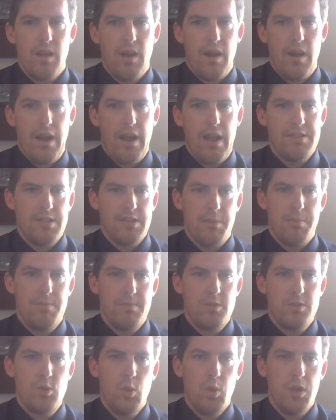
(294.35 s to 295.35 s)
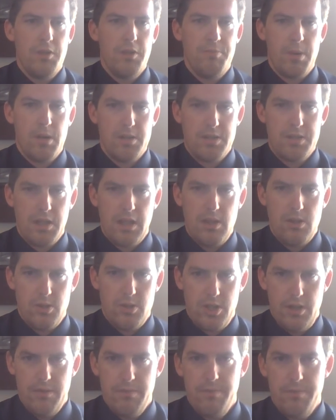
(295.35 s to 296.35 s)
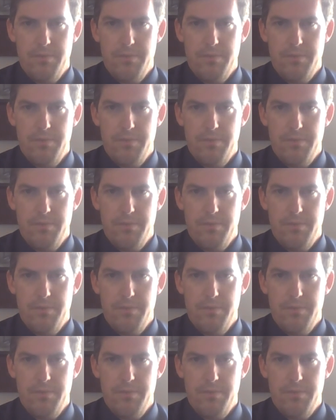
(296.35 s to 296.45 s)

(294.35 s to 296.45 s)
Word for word: right, as a tool of persecution.